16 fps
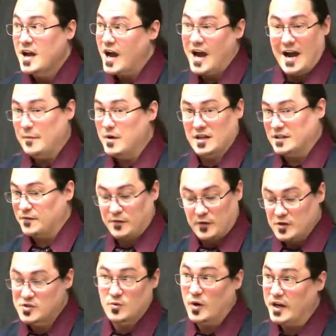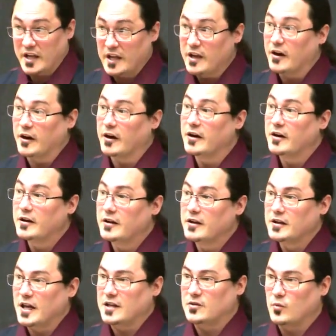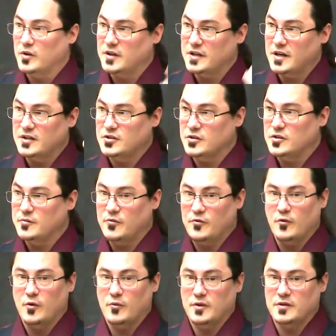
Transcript: I'm the first one here like the one that I showed you before,